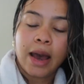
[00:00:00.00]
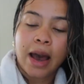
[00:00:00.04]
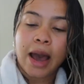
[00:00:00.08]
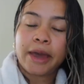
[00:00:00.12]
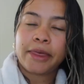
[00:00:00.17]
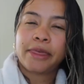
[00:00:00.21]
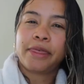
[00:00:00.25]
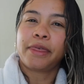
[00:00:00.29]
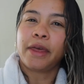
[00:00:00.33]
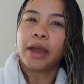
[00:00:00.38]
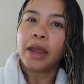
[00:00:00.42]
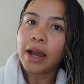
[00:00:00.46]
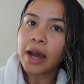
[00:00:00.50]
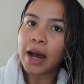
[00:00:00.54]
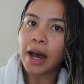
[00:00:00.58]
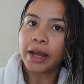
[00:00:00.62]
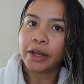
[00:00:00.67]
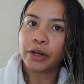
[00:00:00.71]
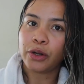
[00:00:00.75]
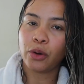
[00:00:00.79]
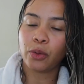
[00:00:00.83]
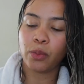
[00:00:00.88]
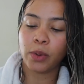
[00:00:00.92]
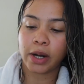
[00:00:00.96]
I think
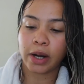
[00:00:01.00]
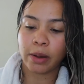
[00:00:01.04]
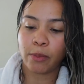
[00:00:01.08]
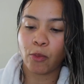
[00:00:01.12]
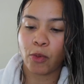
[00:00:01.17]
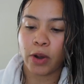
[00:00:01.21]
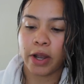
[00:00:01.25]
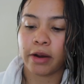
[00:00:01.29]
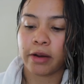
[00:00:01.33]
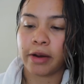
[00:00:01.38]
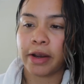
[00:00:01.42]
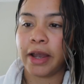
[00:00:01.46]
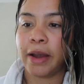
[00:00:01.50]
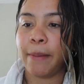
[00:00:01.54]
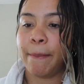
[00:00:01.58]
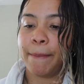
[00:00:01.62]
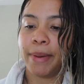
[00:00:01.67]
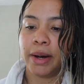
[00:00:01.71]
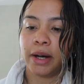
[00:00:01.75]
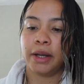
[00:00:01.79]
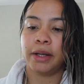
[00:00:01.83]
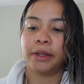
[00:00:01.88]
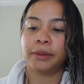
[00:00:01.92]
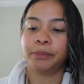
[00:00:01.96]
I know what I'm wearing,
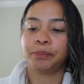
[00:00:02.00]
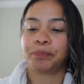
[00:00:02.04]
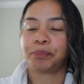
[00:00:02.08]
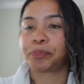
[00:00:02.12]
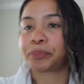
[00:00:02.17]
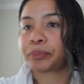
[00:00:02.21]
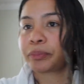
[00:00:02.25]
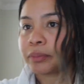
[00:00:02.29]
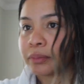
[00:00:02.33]
but